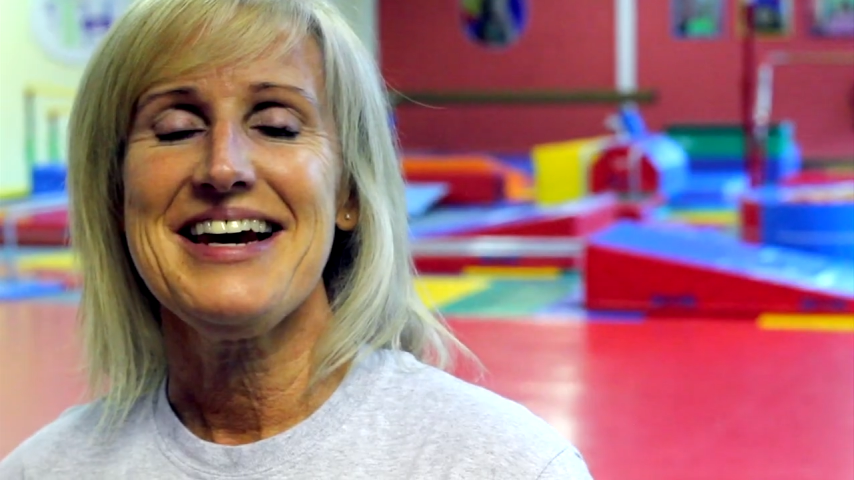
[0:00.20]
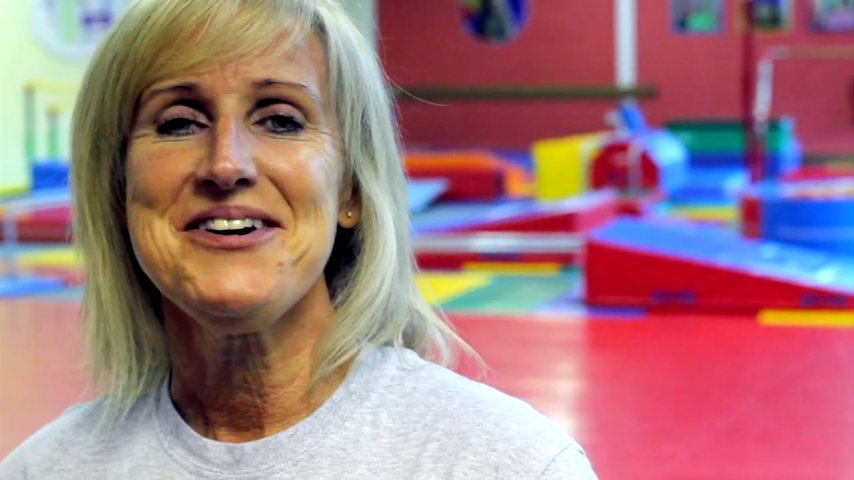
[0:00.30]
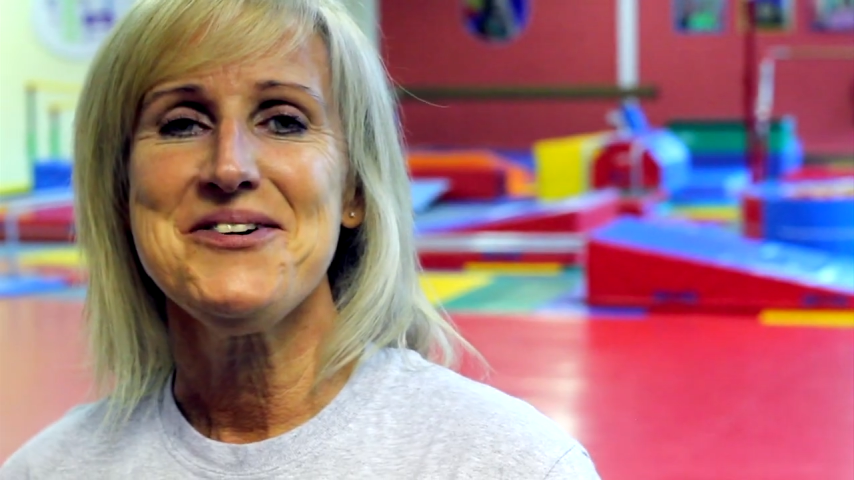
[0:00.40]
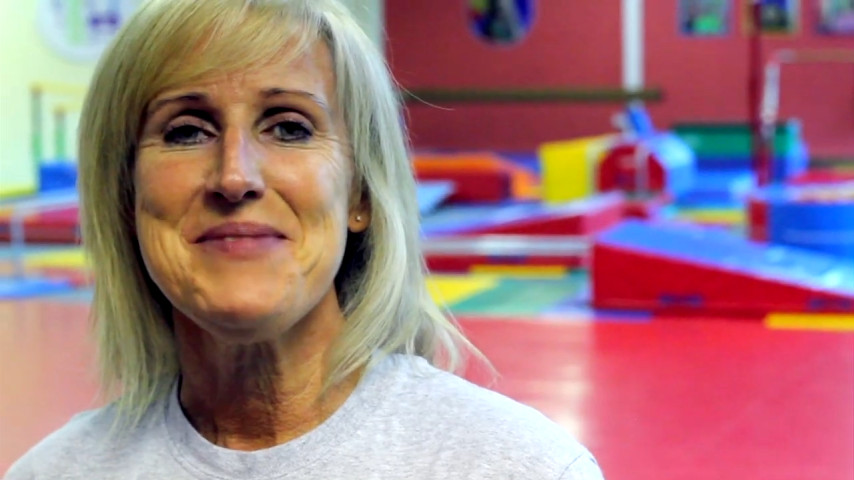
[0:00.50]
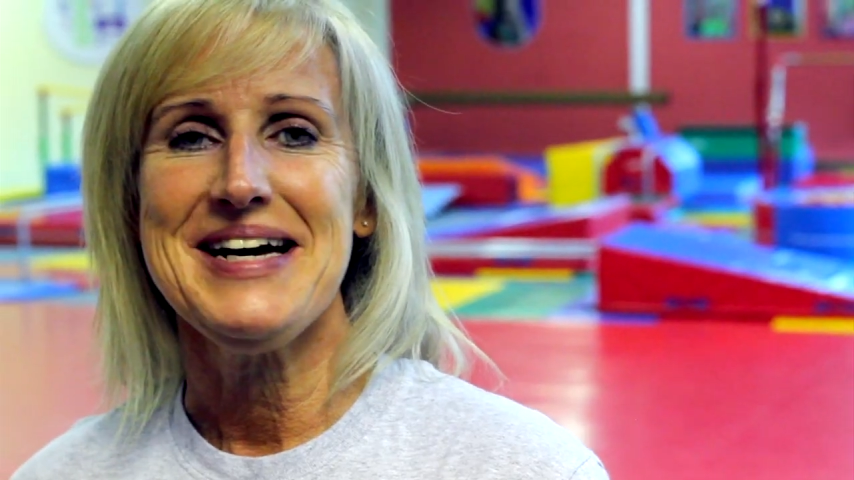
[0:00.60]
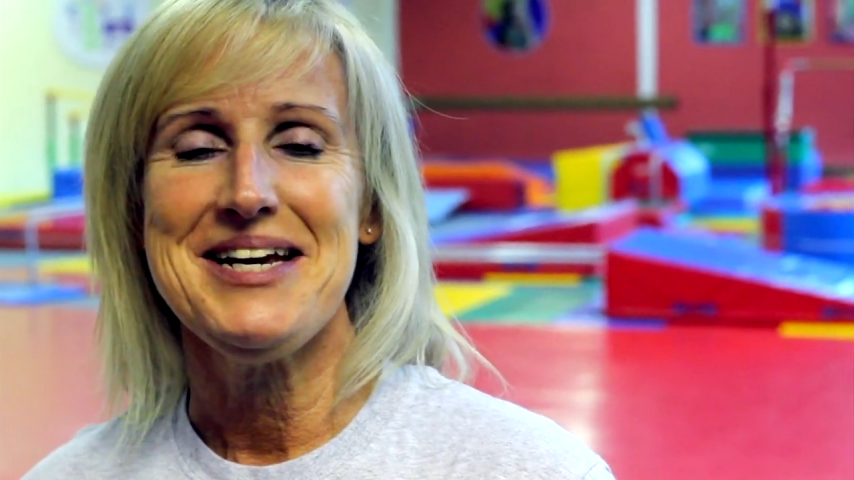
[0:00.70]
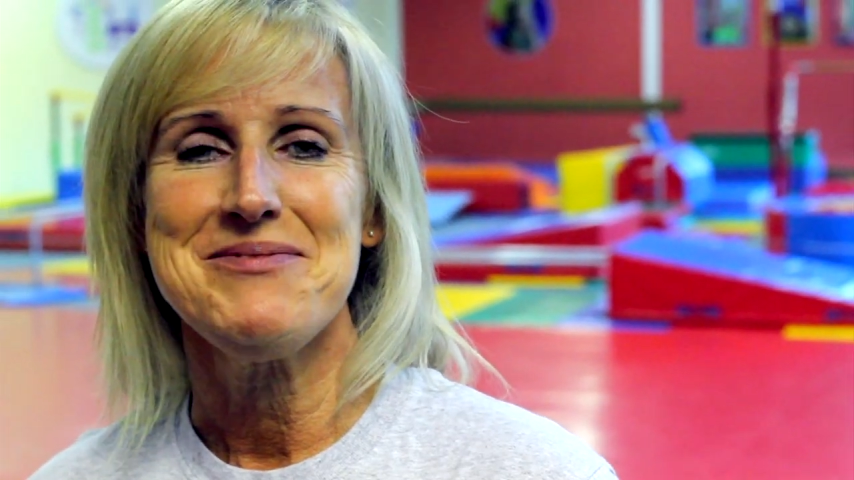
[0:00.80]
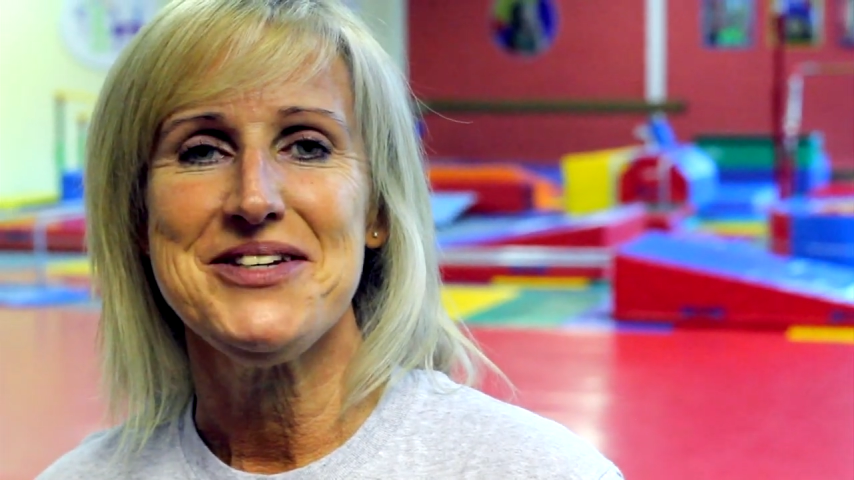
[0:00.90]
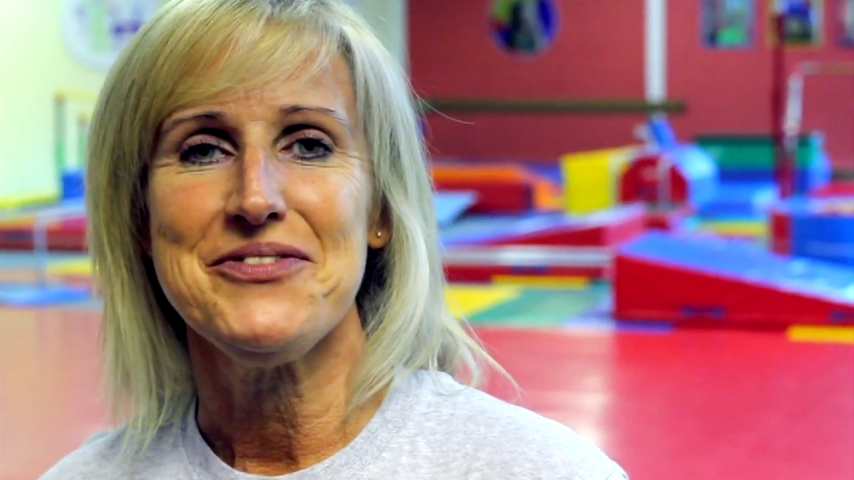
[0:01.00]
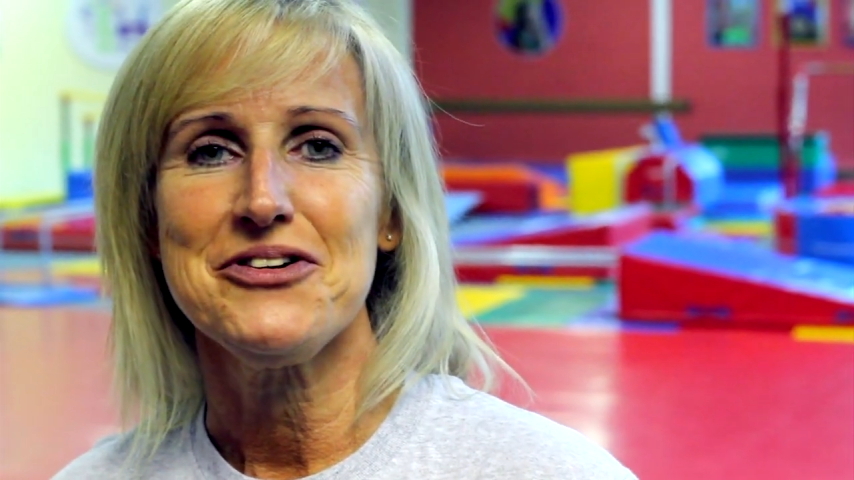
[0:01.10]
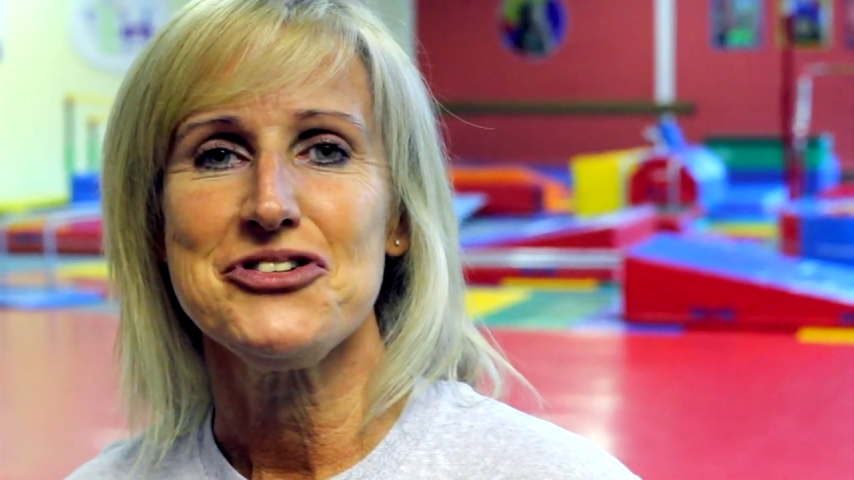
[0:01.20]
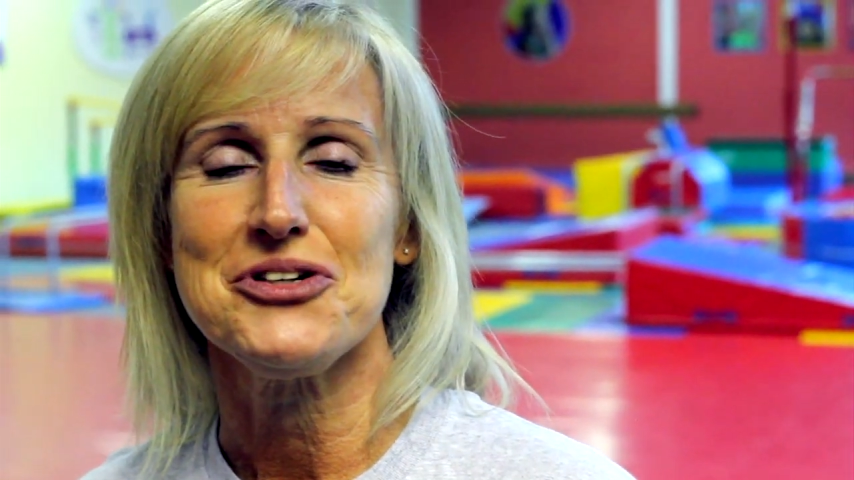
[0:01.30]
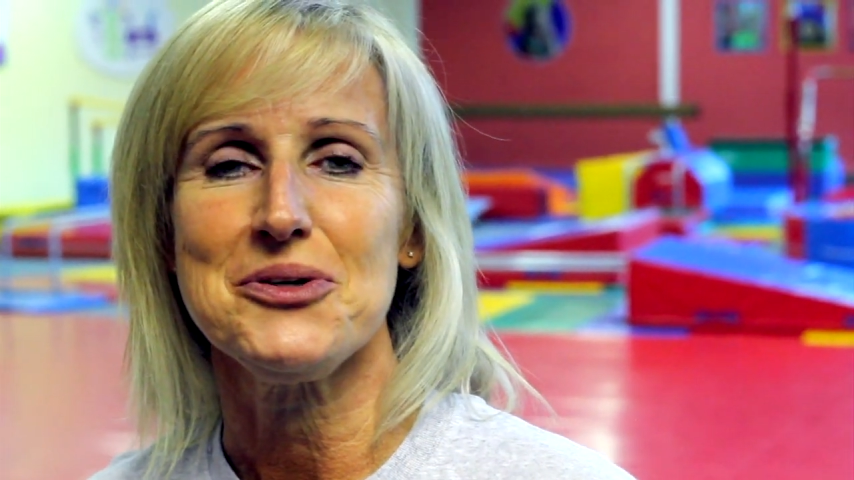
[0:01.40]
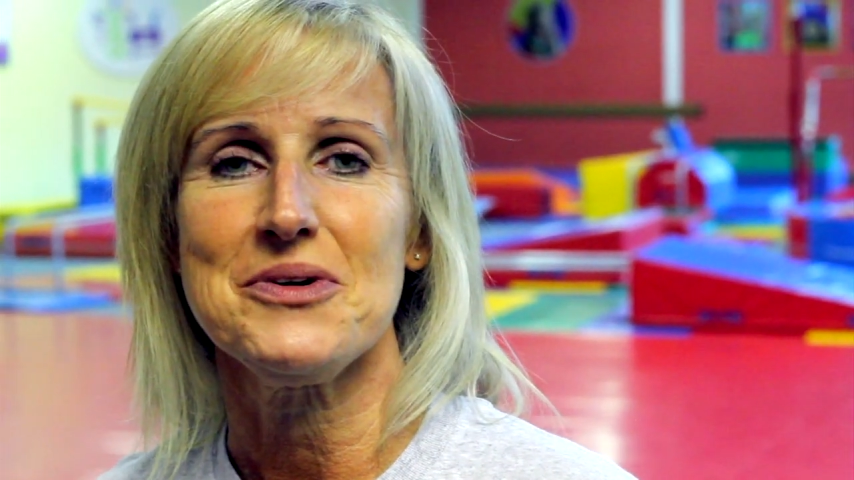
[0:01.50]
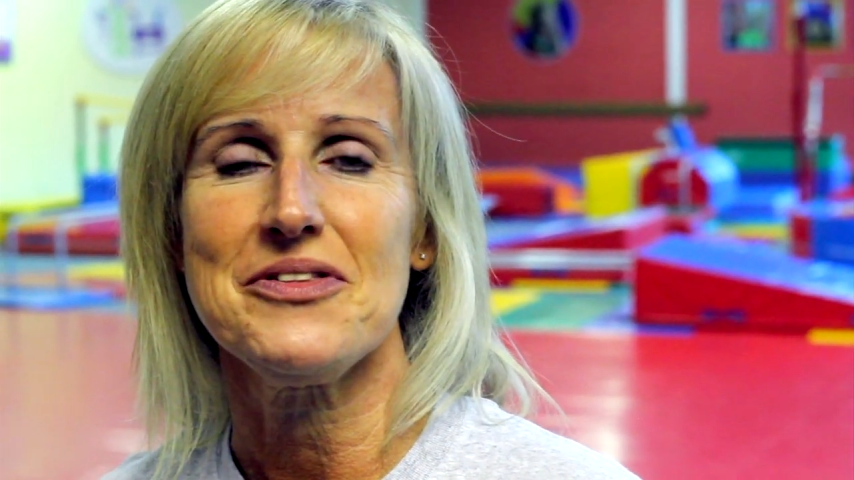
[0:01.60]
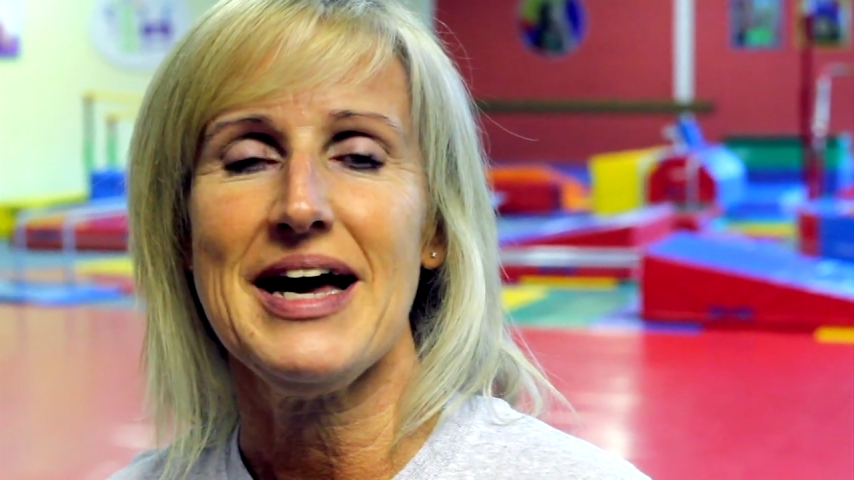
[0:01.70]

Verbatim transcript: Hello, my name's Yvonne Shuttleworth.